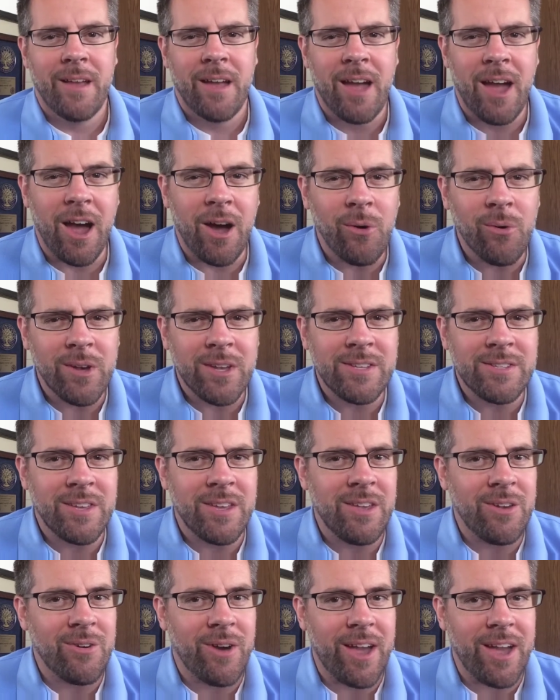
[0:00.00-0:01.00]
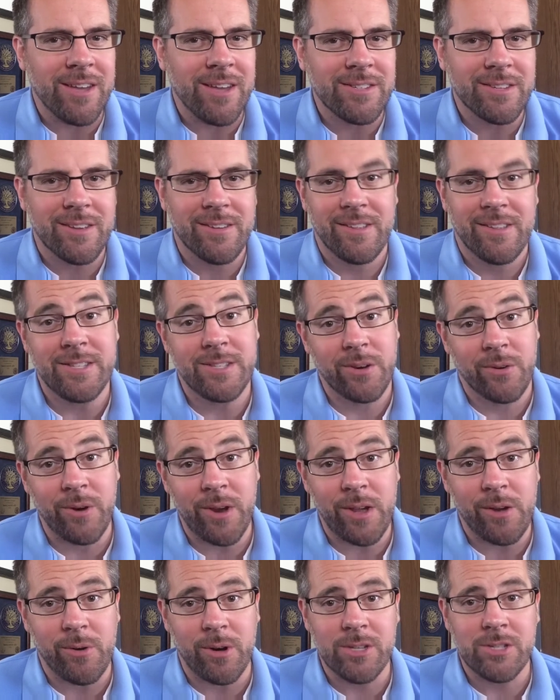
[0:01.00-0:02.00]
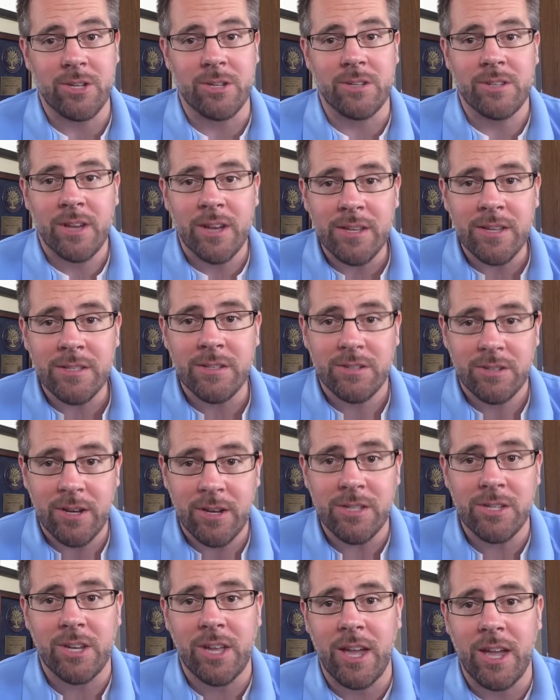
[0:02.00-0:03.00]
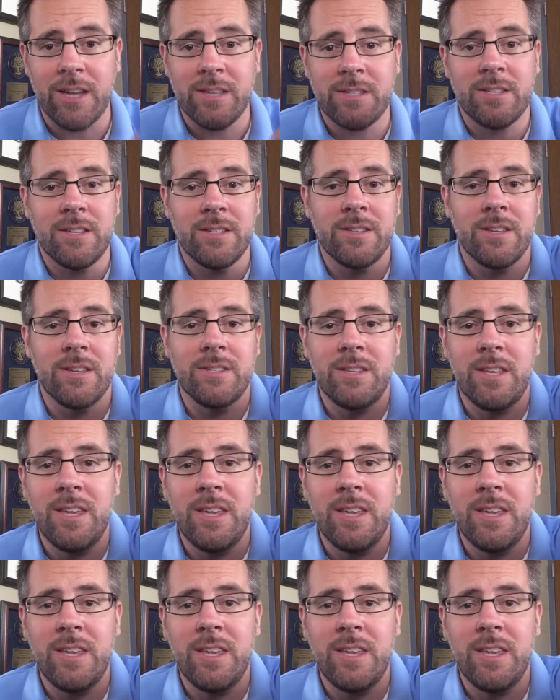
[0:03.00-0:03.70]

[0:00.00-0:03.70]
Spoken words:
How easy, you ask? That's a great question. TouchCast is as